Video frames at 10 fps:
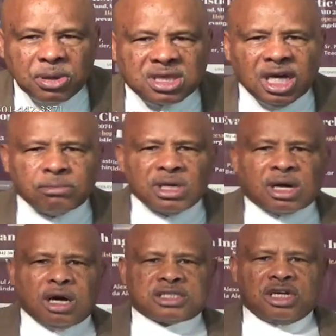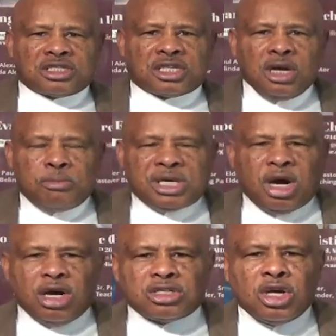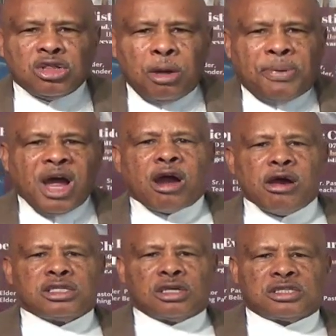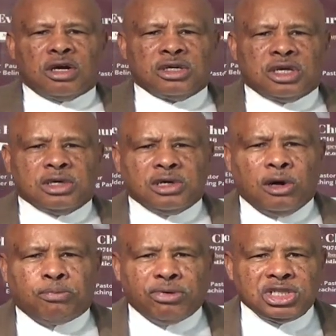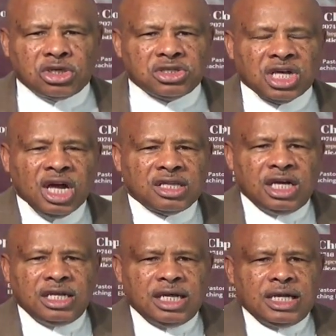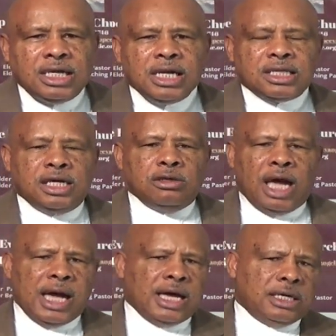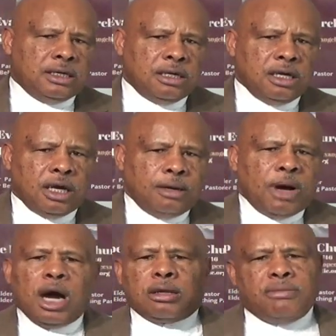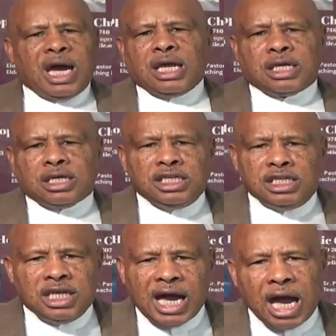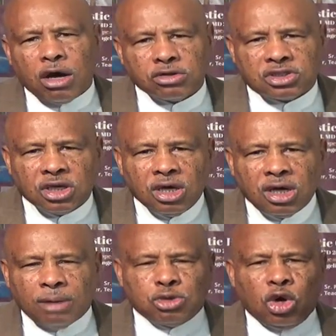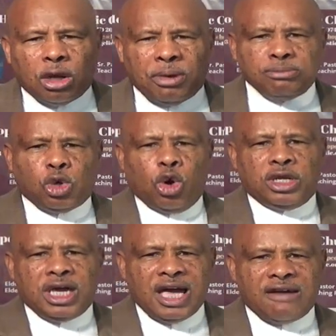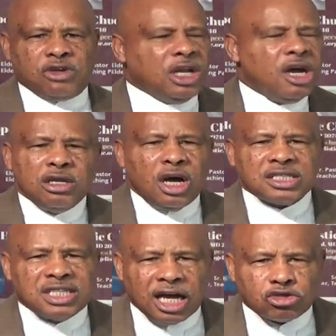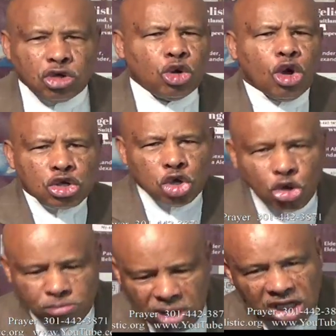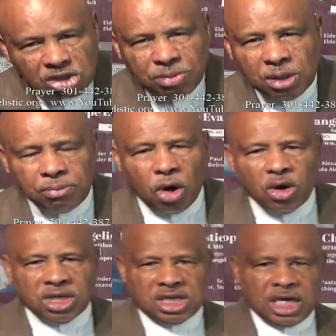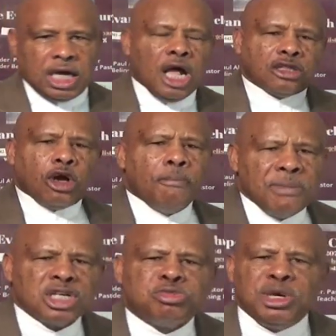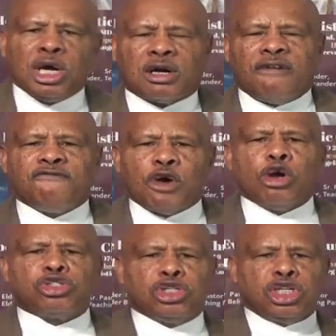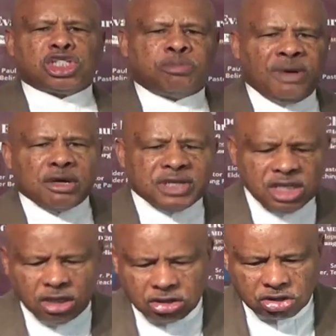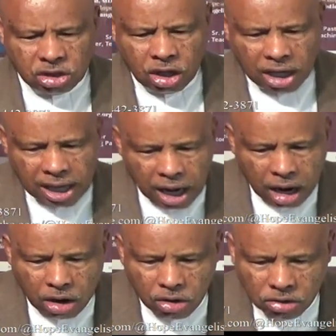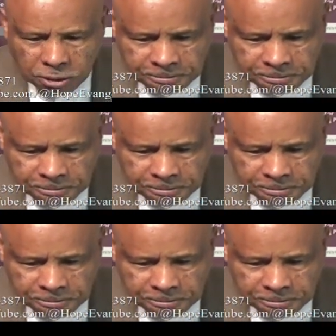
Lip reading: think because their parents are preachers, then hey, I'm automatically in the house. I'm going to heaven. That's not true. You must be born again. There must be a conversion experience. Hello?